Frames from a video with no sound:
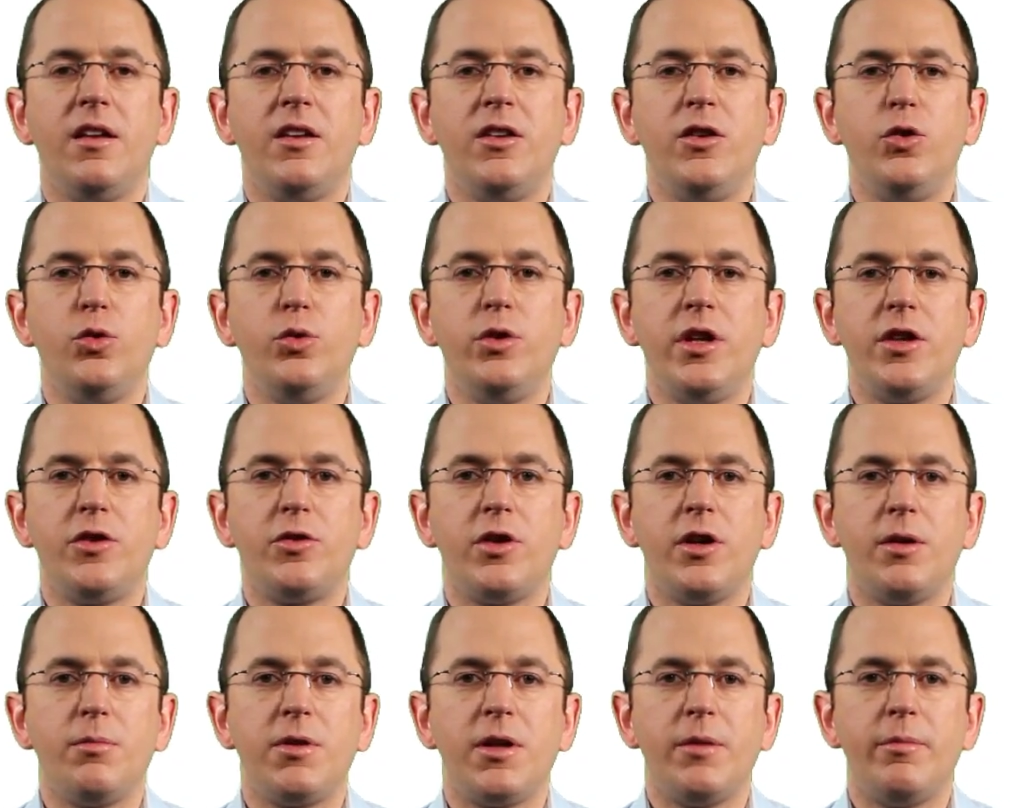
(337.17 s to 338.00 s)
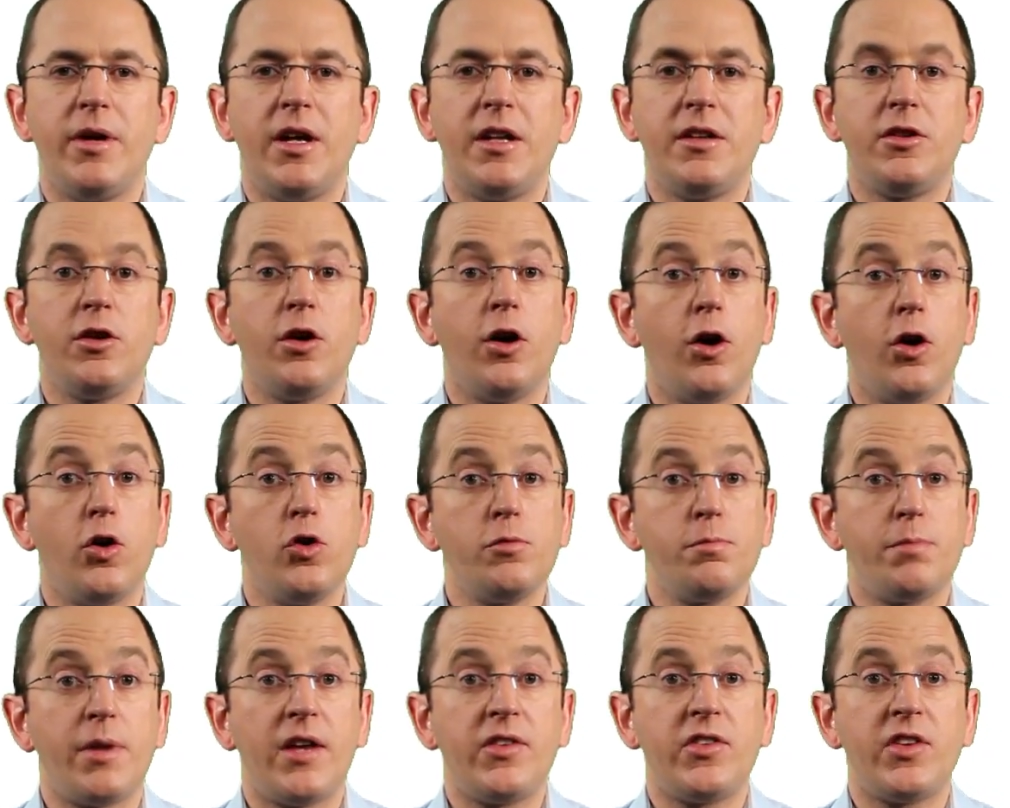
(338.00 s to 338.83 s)
You need to implement your
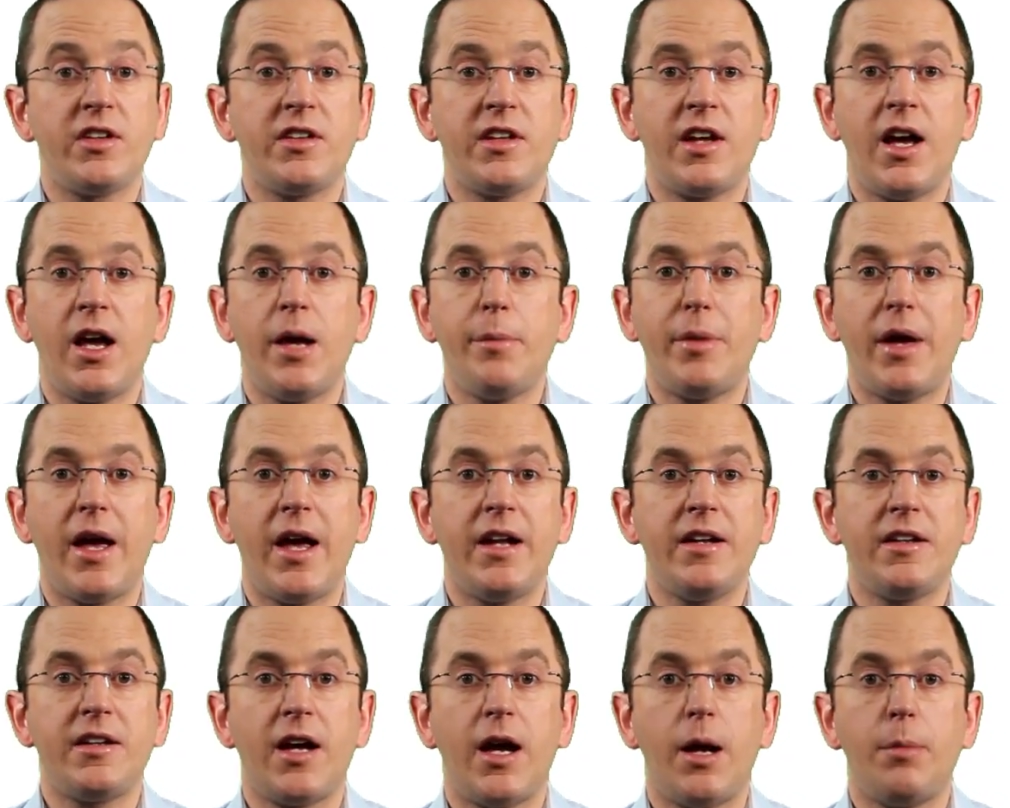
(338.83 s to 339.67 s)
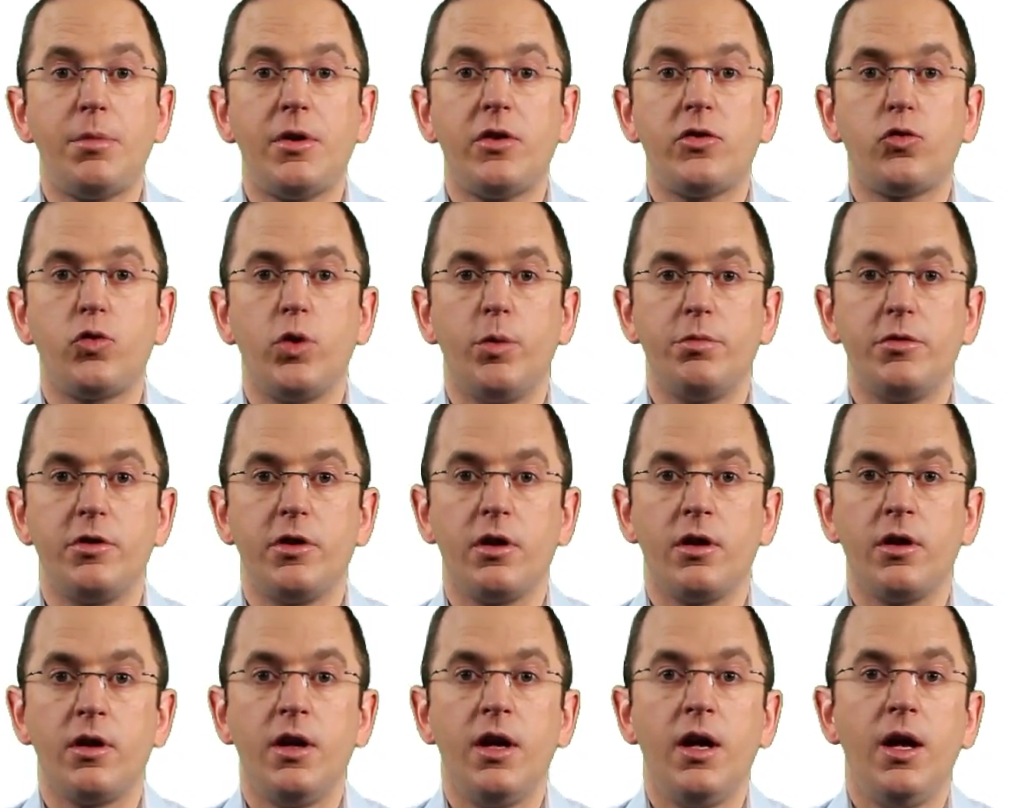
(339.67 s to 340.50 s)
own basic type and type
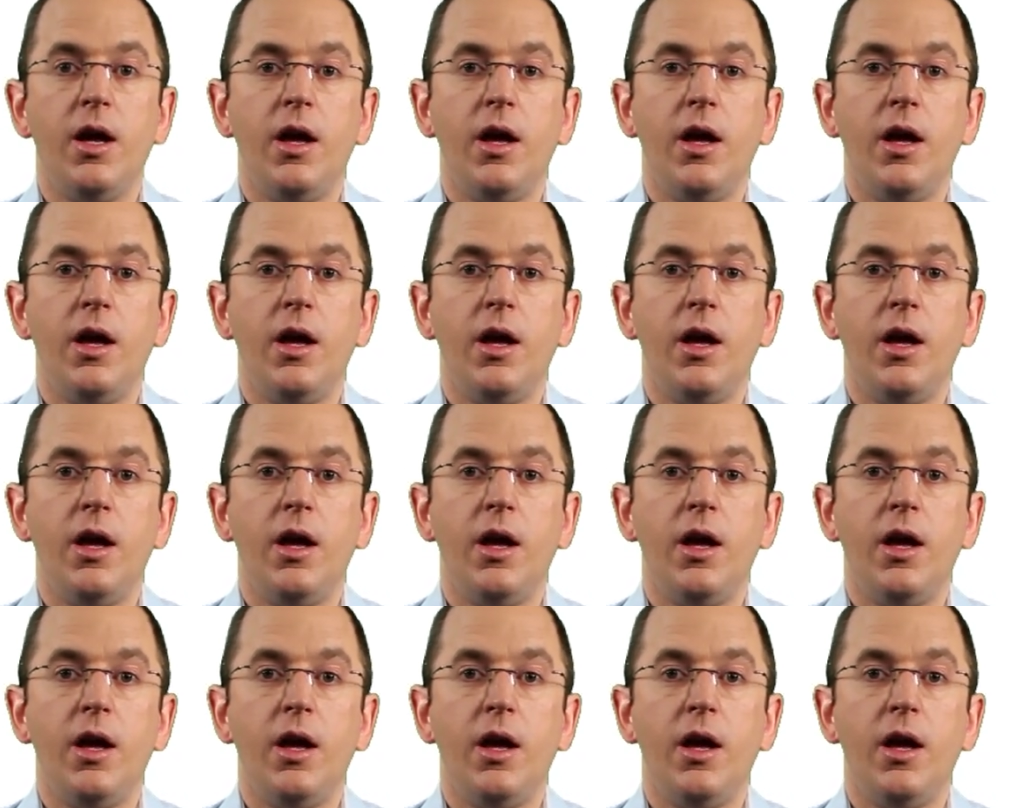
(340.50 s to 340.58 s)
descriptor.